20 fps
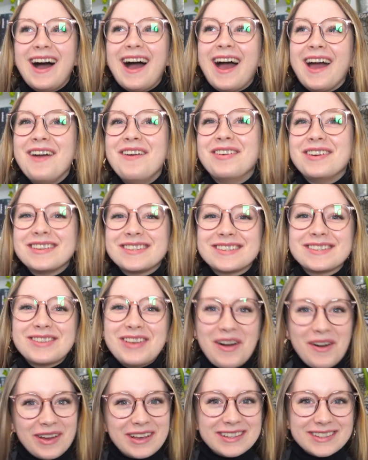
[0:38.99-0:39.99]
I was
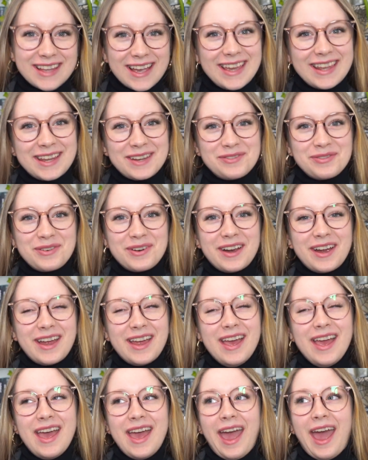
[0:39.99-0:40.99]
so excited for
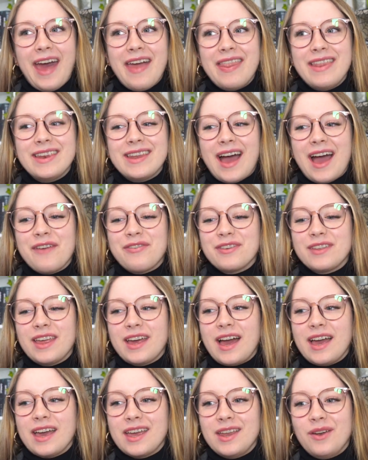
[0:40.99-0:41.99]
it. And I feel
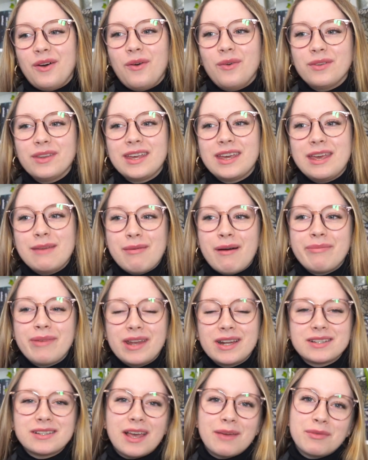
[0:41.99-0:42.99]
like I can only keep up
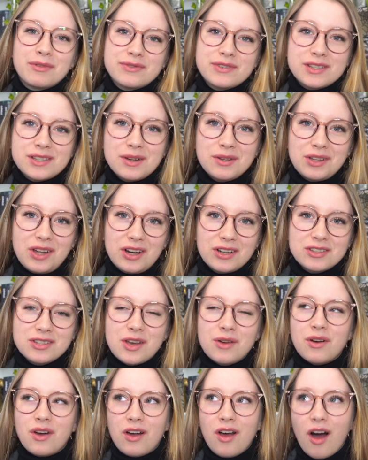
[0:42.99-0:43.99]
that excitement for so long.
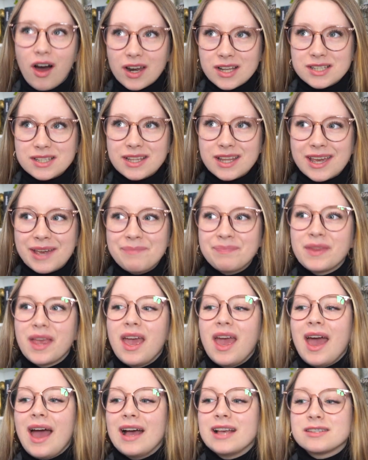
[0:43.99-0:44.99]
So honestly, honestly,
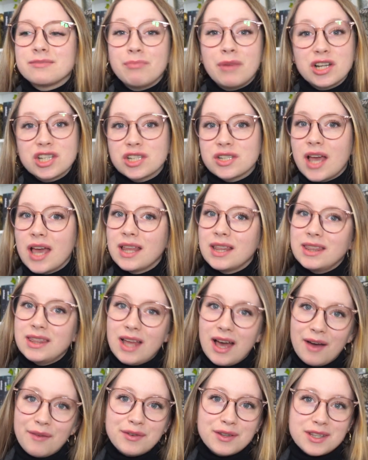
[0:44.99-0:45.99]
as much as I
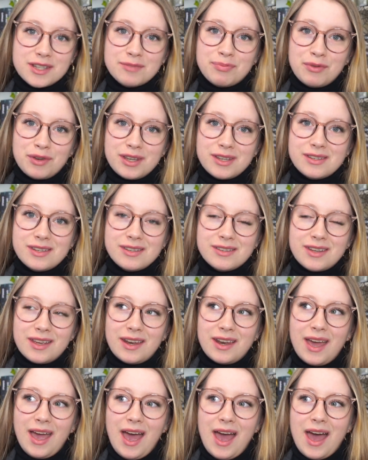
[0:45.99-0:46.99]
loved the spooky
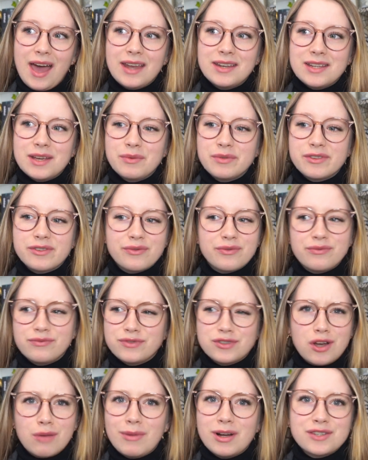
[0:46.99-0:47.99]
season and it was
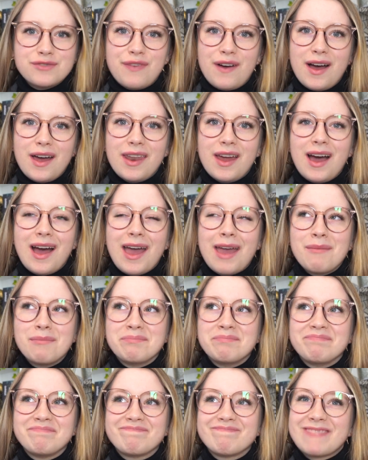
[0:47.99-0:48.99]
so much fun,
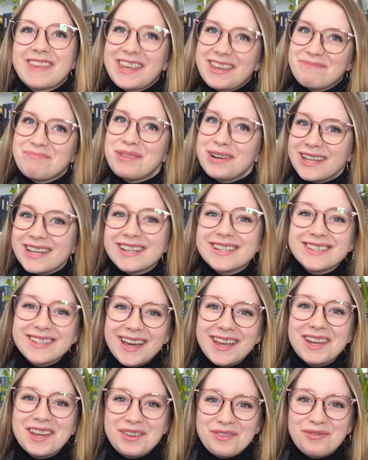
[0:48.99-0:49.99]
I'm pretty
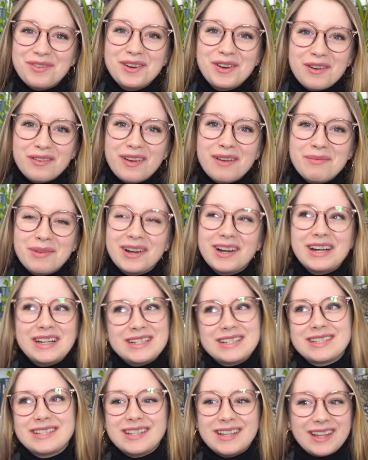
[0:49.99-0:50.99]
excited for November
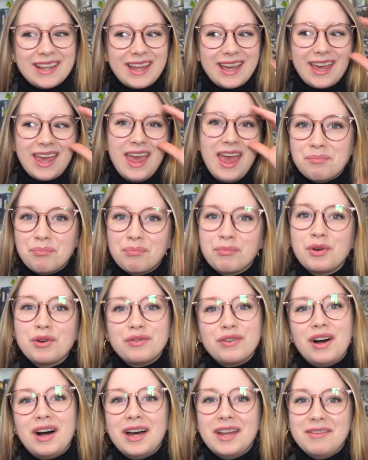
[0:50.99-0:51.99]
and to like
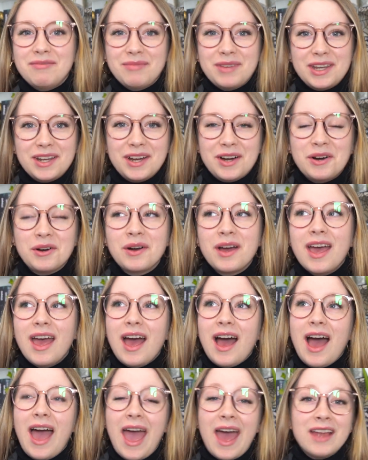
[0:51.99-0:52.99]
move on, you know?
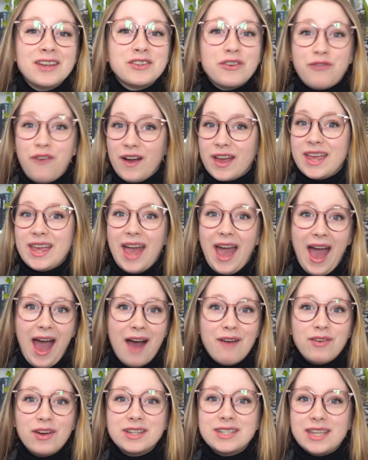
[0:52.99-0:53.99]
And to fucking
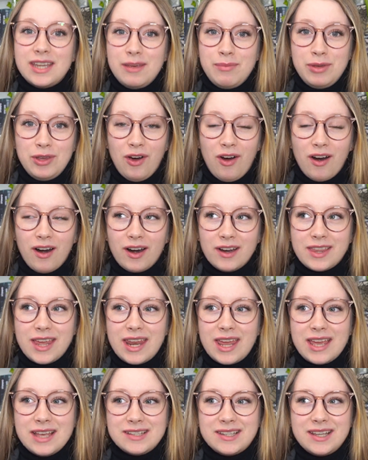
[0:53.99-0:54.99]
have a TBR
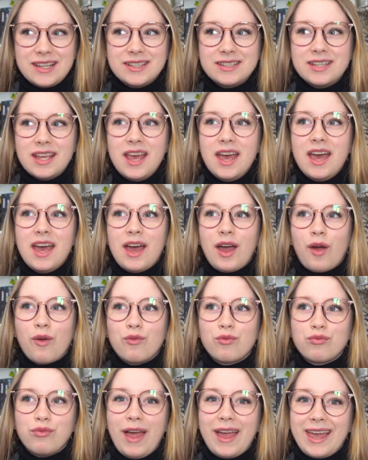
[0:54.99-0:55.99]
that isn't
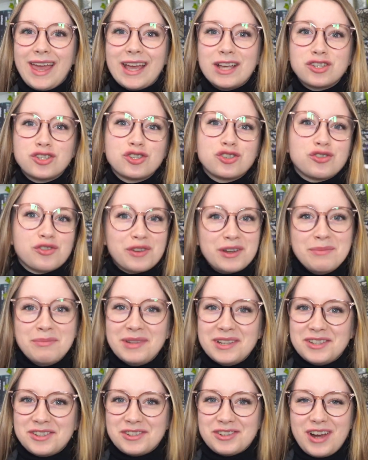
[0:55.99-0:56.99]
like
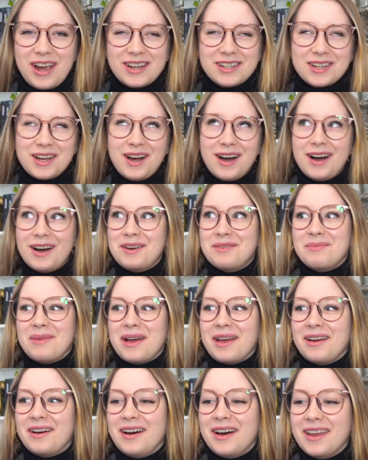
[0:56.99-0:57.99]
extremely strict. Oh
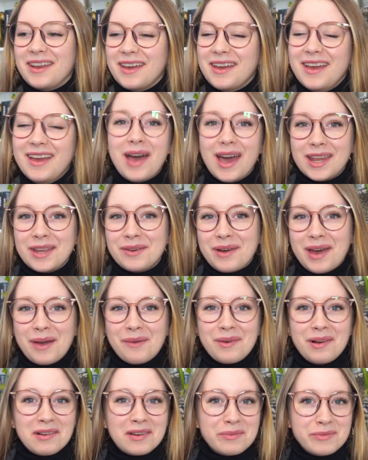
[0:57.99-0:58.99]
my god. Anyway,
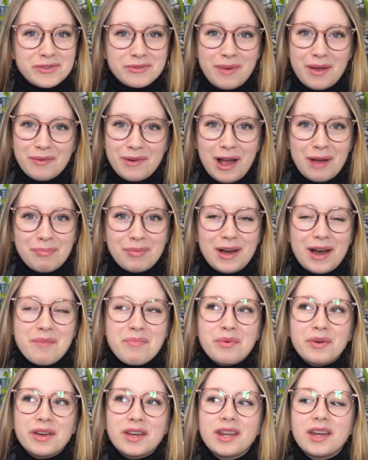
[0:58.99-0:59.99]
welcome to my wrap
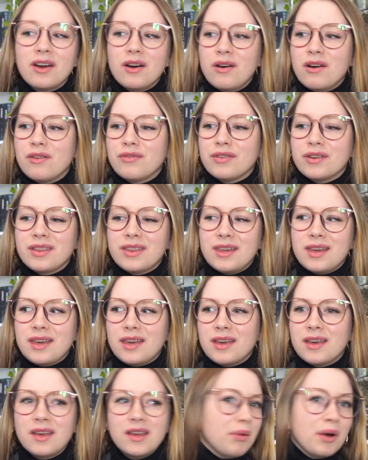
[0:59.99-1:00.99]
up. We're gonna go over
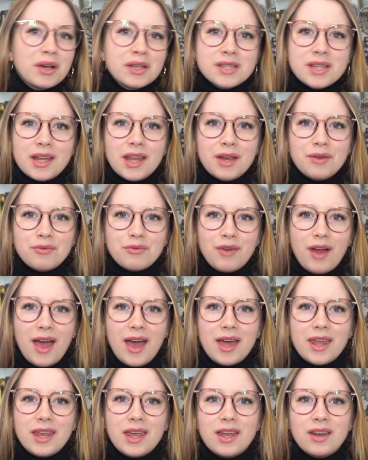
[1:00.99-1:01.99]
the books that I
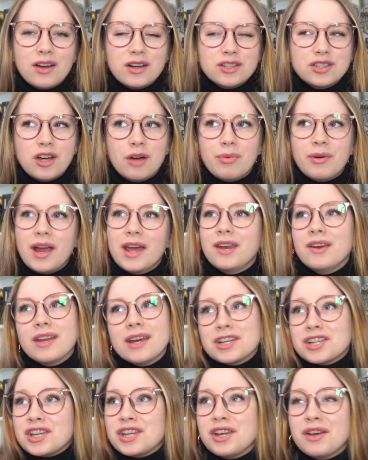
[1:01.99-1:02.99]
read in October. I don't
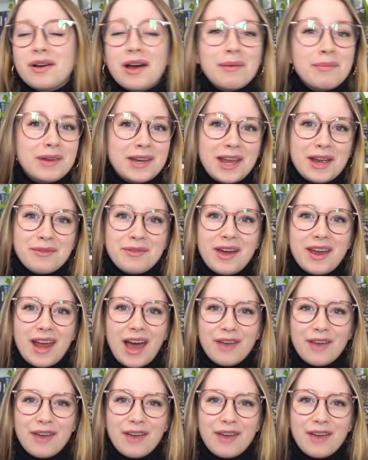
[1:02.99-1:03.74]
actually know how many I read.